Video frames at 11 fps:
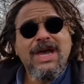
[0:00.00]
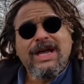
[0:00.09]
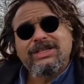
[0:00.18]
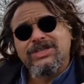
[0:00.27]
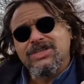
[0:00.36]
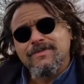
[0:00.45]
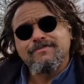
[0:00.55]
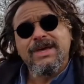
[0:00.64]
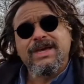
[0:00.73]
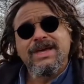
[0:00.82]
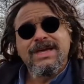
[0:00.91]
and to
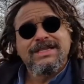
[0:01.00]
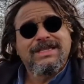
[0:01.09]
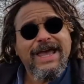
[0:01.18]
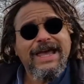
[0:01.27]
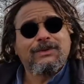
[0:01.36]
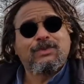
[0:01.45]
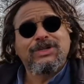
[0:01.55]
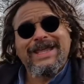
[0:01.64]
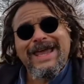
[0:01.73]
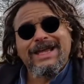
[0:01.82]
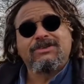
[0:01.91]
submit to
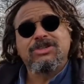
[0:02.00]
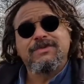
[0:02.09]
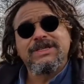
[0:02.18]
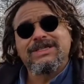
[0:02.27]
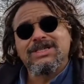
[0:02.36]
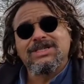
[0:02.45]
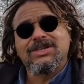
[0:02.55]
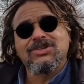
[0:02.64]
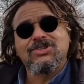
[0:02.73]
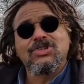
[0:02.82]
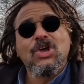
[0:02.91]
Edward the Englishman's
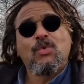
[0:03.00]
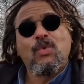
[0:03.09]
decisions